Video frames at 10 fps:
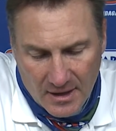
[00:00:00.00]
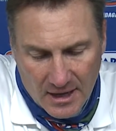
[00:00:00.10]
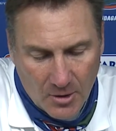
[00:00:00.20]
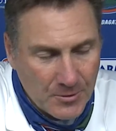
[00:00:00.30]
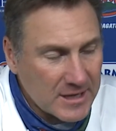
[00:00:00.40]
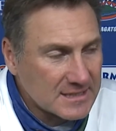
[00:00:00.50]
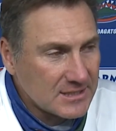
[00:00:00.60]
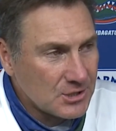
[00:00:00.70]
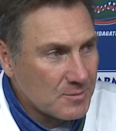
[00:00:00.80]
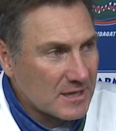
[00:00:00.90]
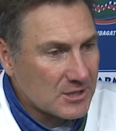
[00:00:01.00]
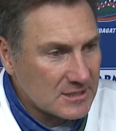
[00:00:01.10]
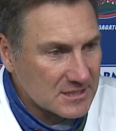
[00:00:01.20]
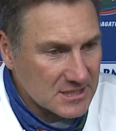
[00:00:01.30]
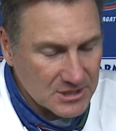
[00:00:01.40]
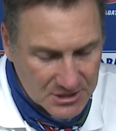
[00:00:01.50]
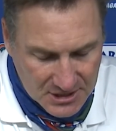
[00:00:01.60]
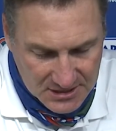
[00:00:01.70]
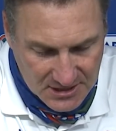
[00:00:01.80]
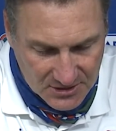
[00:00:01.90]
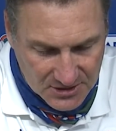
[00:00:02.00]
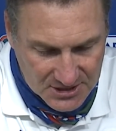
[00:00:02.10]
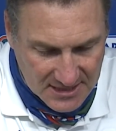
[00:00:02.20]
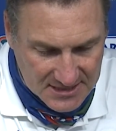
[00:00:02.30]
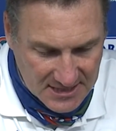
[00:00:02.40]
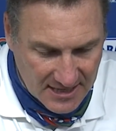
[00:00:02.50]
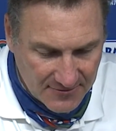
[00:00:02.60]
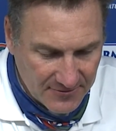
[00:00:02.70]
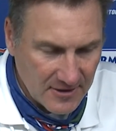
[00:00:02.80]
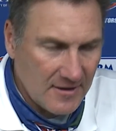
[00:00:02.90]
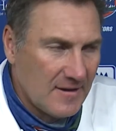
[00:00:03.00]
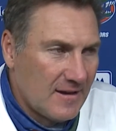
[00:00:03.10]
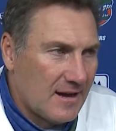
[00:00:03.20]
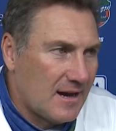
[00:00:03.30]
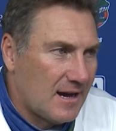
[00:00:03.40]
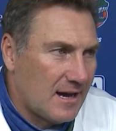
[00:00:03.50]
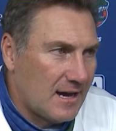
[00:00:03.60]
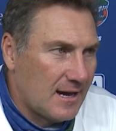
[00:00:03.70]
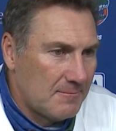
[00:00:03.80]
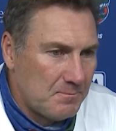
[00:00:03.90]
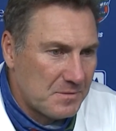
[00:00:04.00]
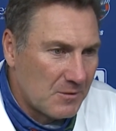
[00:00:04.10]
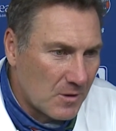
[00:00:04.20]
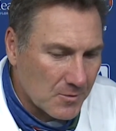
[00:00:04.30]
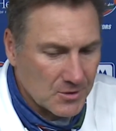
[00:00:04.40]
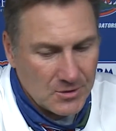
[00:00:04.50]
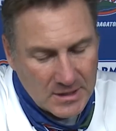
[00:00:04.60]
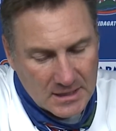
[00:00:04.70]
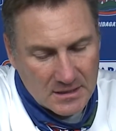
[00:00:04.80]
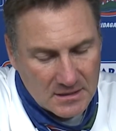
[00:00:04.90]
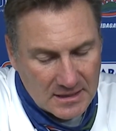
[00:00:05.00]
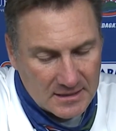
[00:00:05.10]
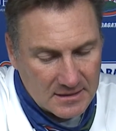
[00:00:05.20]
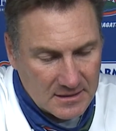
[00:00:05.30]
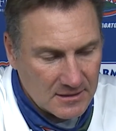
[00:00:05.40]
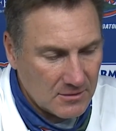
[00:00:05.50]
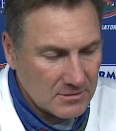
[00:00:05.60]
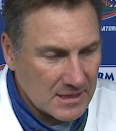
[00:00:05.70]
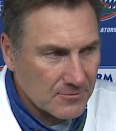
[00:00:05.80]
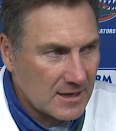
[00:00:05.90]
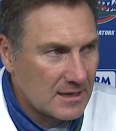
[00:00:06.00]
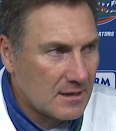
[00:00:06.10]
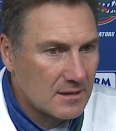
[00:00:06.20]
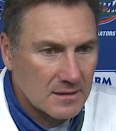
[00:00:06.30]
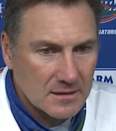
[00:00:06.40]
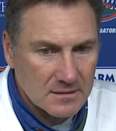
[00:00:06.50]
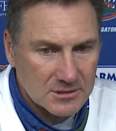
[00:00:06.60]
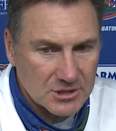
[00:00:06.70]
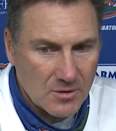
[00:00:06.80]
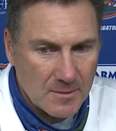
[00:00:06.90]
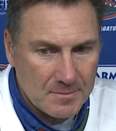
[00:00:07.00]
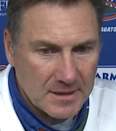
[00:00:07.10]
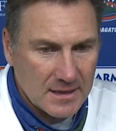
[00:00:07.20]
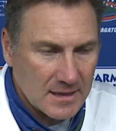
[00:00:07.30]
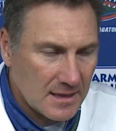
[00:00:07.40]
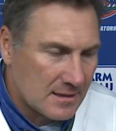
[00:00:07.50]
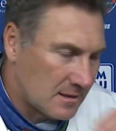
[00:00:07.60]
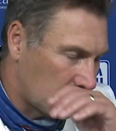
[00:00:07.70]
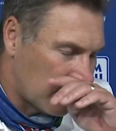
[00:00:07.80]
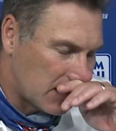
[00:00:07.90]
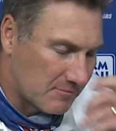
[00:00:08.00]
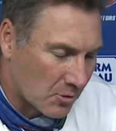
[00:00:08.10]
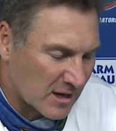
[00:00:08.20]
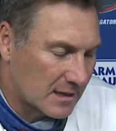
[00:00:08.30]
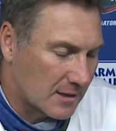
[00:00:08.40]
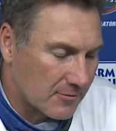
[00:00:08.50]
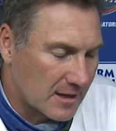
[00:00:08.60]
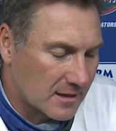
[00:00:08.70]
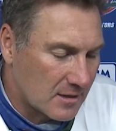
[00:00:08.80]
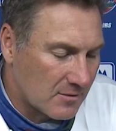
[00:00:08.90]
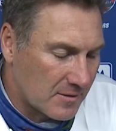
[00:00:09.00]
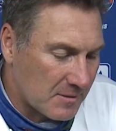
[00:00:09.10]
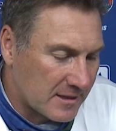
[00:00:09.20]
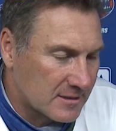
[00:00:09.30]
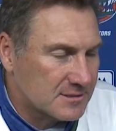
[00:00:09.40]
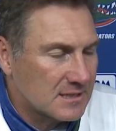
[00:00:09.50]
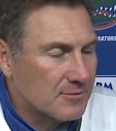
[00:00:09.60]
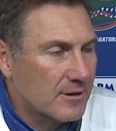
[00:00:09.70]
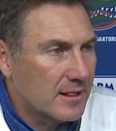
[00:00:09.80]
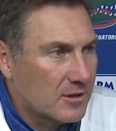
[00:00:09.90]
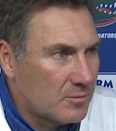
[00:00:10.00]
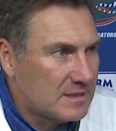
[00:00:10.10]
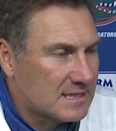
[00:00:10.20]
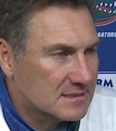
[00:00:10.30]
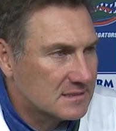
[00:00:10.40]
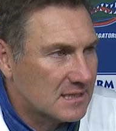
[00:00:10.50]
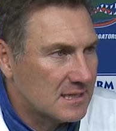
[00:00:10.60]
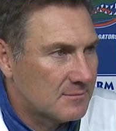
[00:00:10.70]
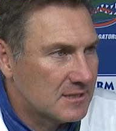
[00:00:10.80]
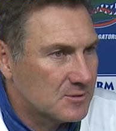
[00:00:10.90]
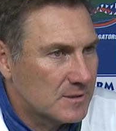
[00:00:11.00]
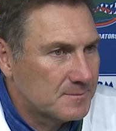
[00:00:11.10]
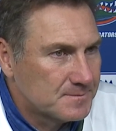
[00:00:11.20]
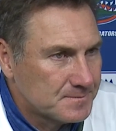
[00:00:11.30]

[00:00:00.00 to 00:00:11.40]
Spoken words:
I hope we continue to make good decisions, continue to stay safe in what we're doing, and you know, get ready to show up on Monday morning and get ready to go with the players and get ready to go beat Texas A&M next week.